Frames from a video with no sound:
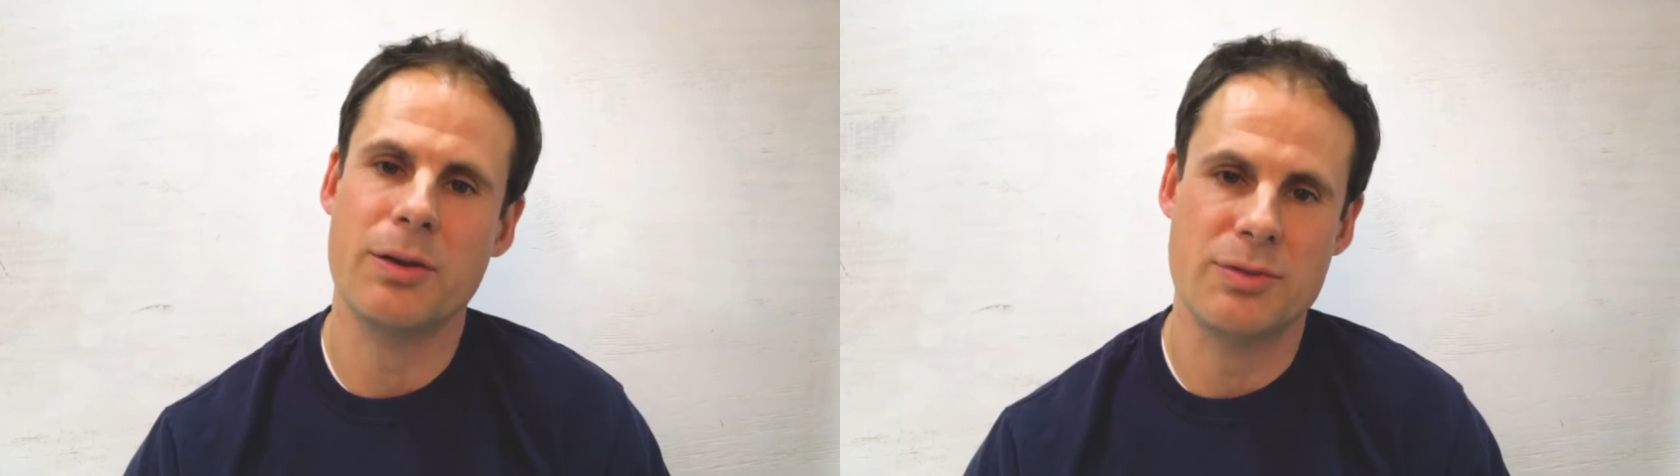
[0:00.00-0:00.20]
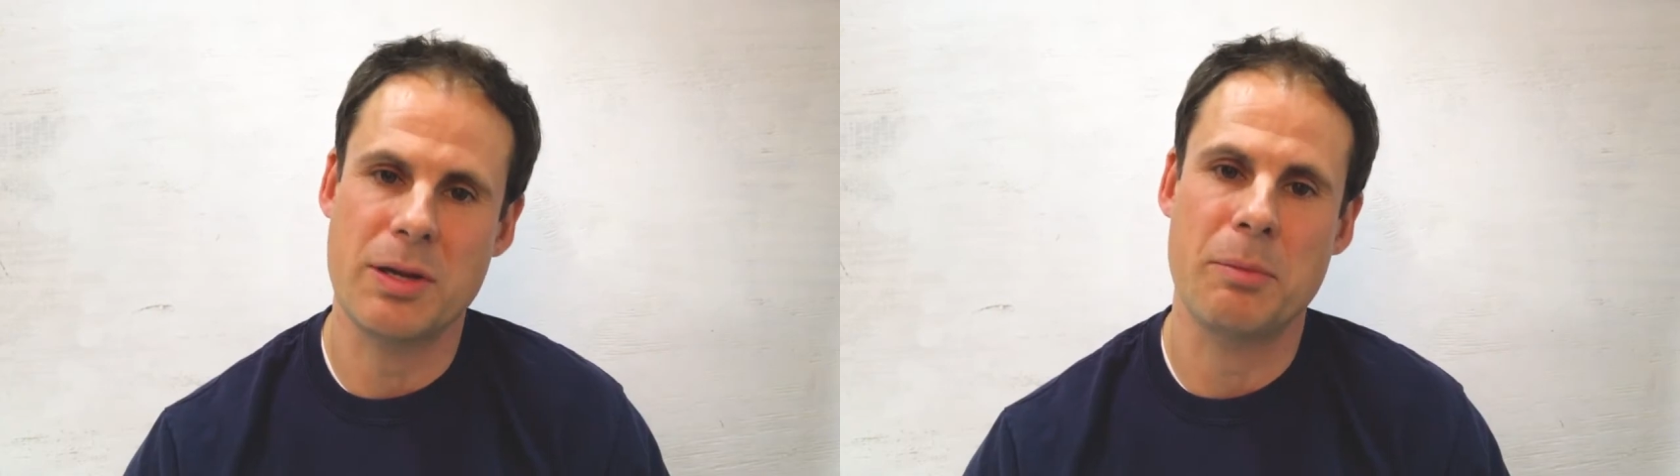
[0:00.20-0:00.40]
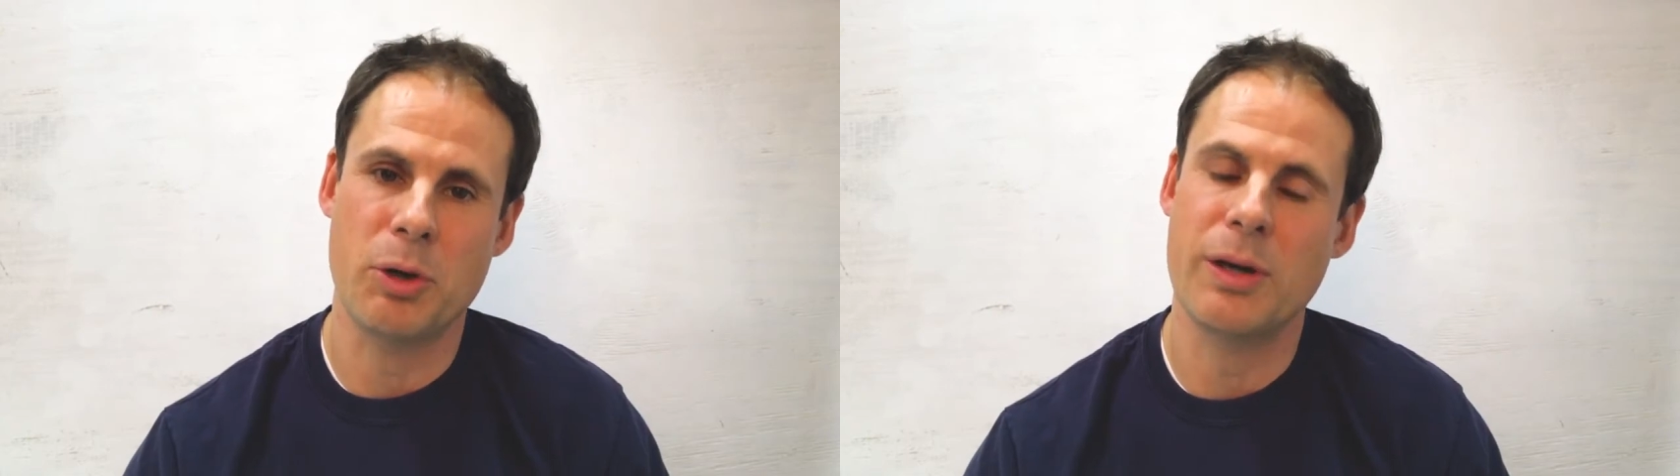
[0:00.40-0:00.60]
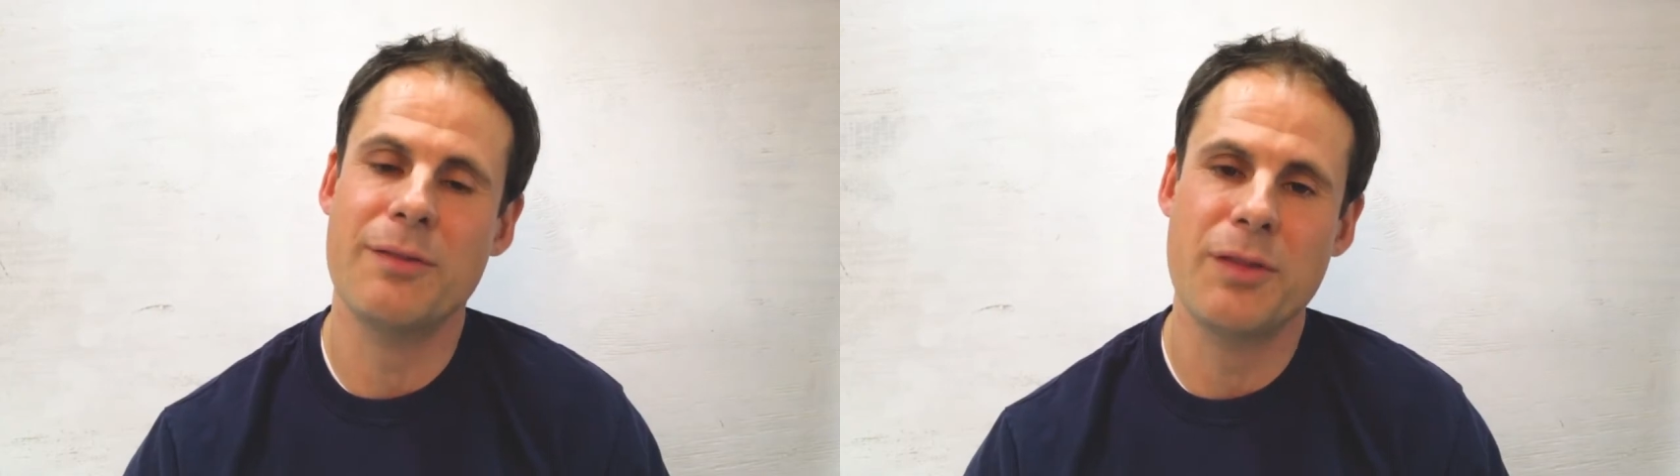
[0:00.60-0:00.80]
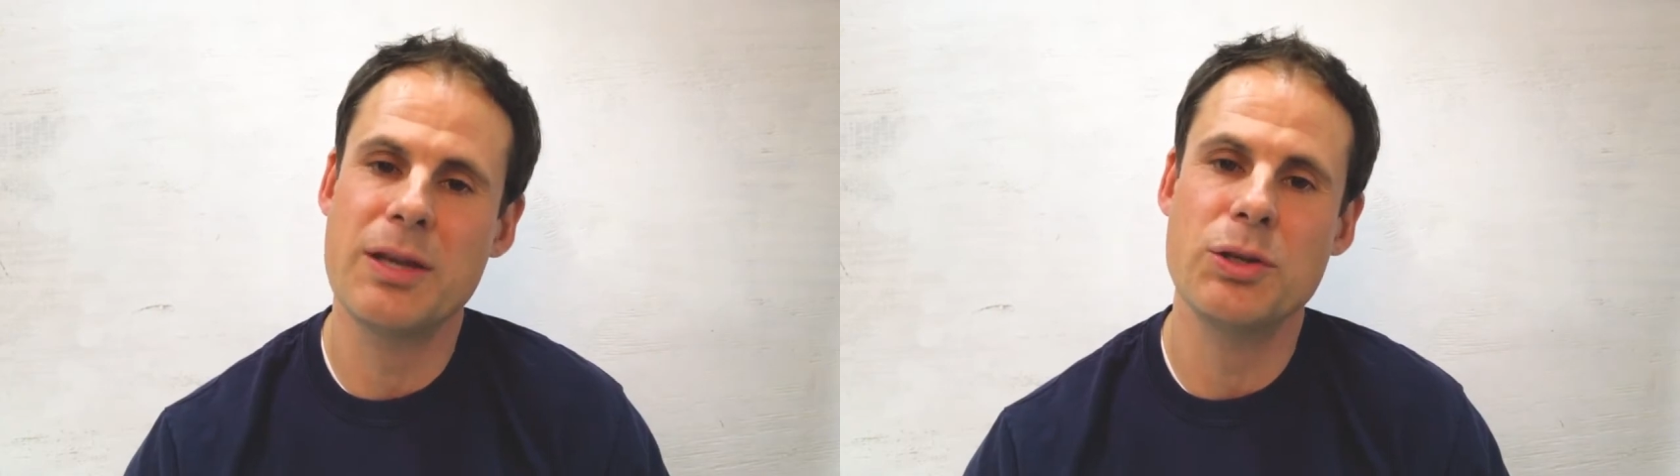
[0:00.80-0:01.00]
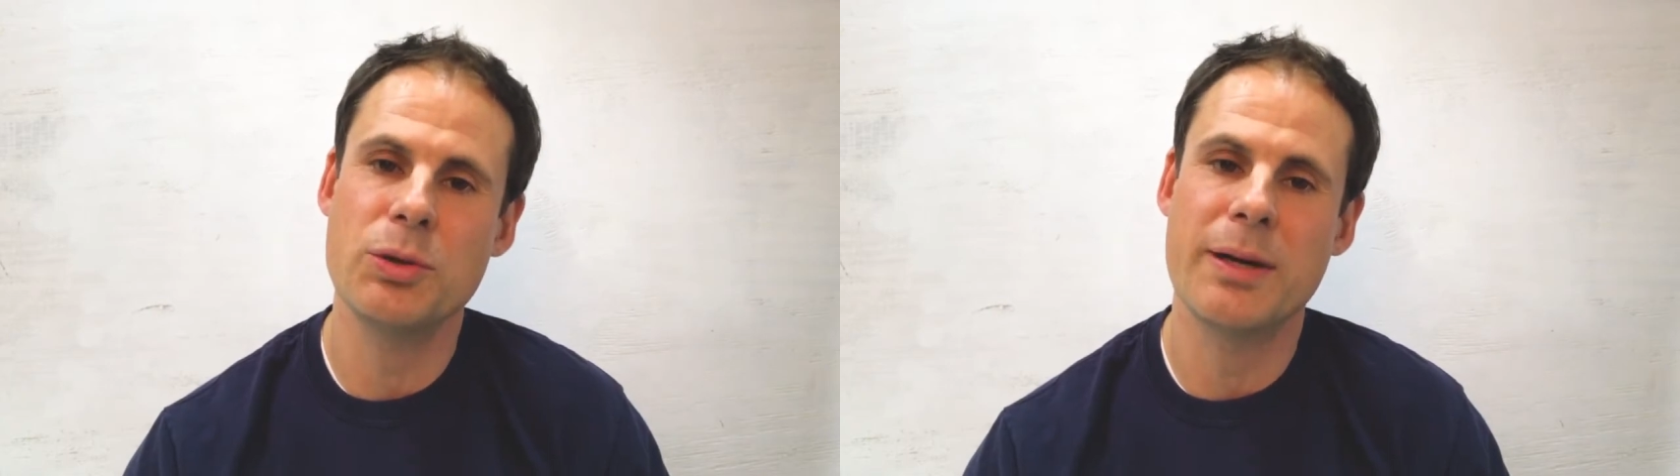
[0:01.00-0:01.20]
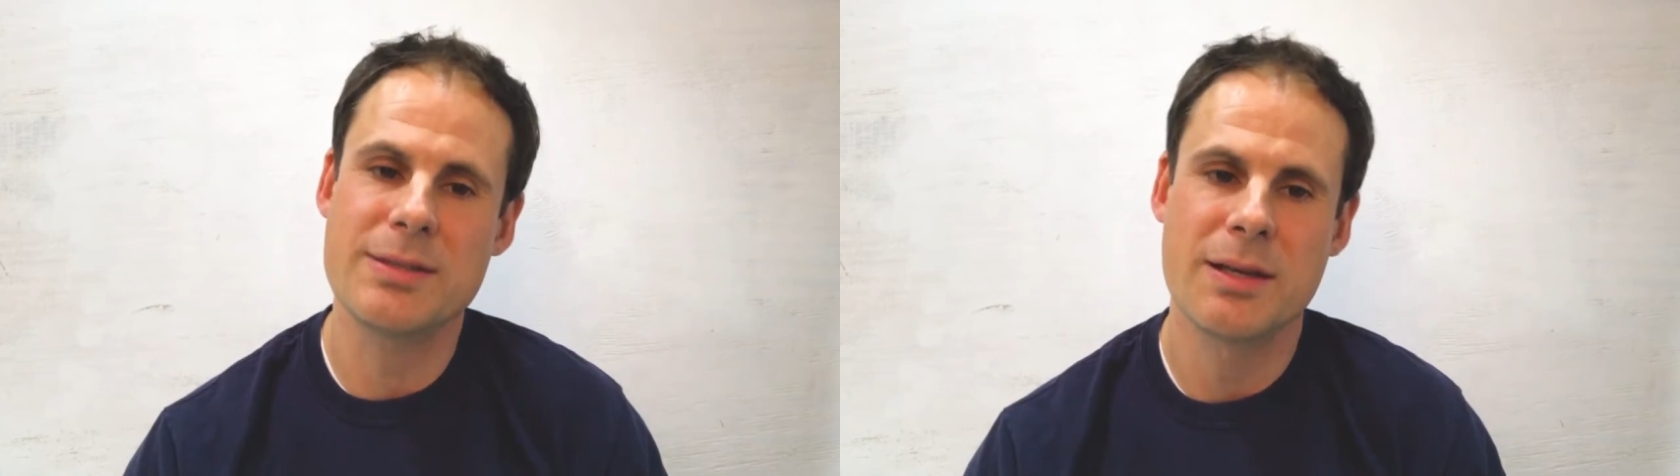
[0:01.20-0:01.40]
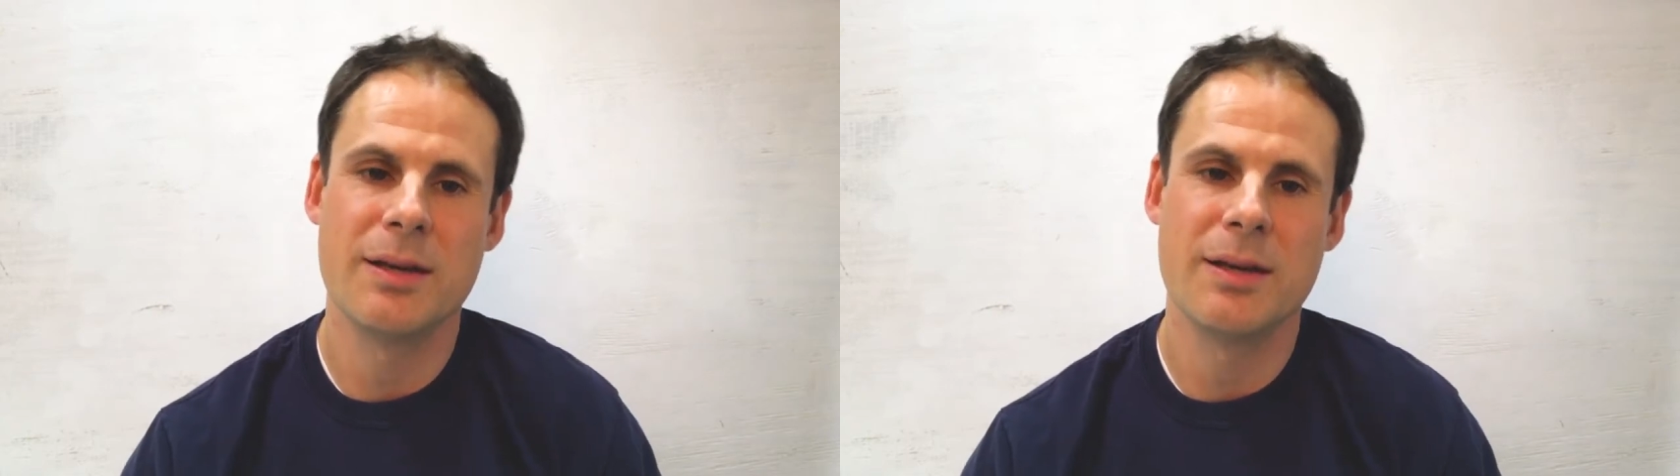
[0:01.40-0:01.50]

records number, and if they do,